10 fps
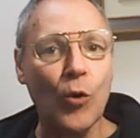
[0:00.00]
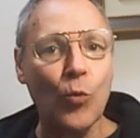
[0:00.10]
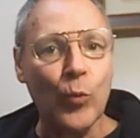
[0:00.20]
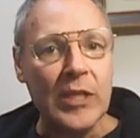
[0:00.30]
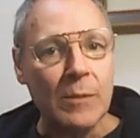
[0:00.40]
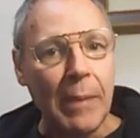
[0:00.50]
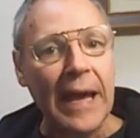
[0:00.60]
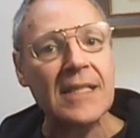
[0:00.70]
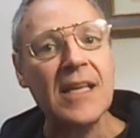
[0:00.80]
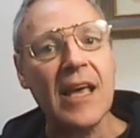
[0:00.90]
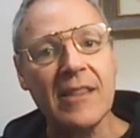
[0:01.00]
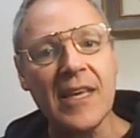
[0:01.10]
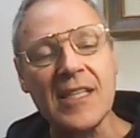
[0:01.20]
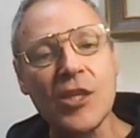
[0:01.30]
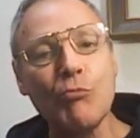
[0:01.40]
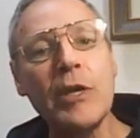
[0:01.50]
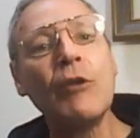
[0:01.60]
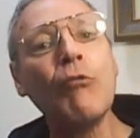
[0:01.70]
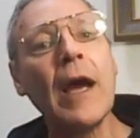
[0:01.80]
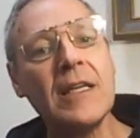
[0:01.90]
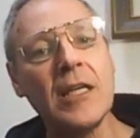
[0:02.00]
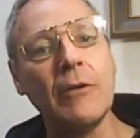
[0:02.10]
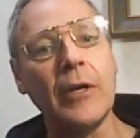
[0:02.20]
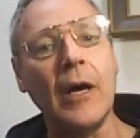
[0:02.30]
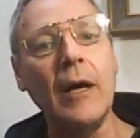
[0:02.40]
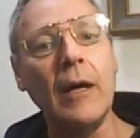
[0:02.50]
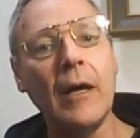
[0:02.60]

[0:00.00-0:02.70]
respects these three criteria,